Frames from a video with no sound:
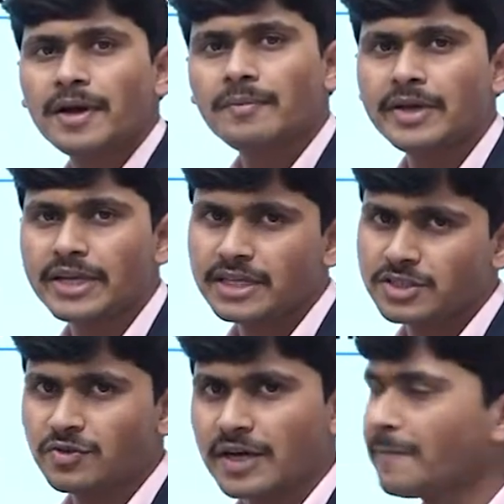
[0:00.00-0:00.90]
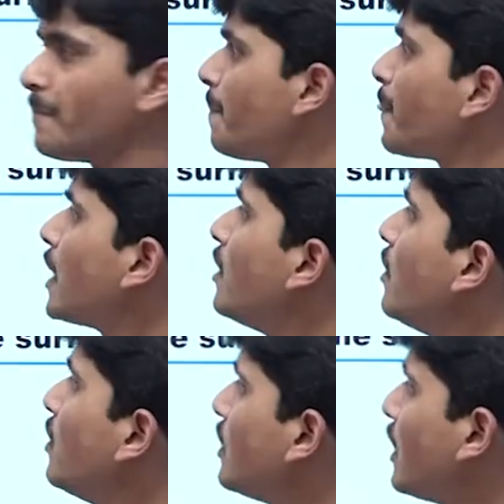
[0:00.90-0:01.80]
per meter square.
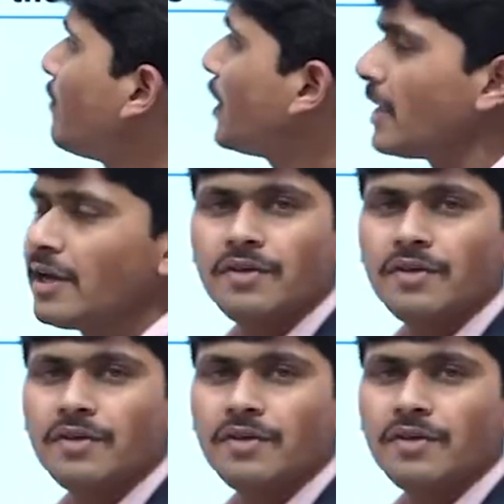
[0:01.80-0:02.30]
Number A.